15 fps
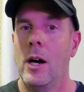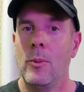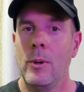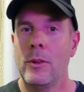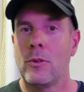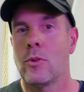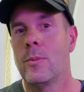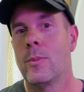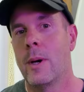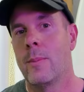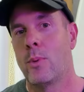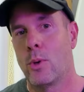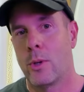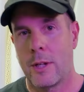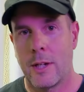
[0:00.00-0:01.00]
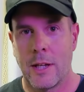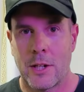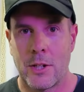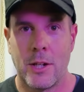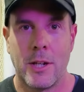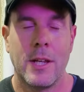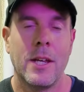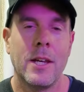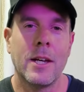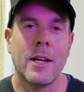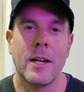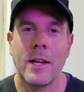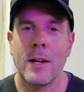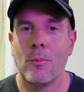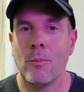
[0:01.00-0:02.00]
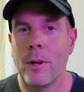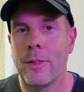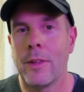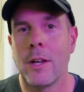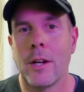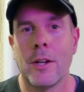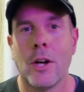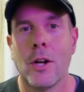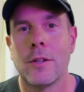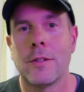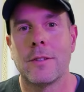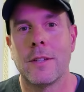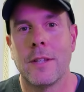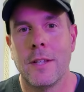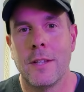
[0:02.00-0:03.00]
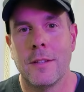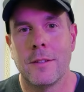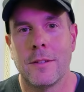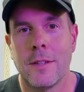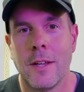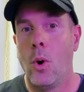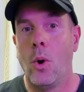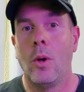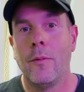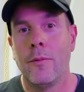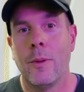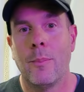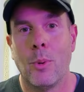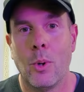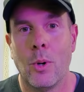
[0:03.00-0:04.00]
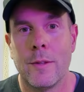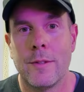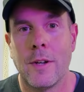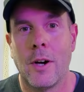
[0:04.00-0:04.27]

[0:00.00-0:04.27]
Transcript: I went through my board collection here, and one thing I noticed is all of the boards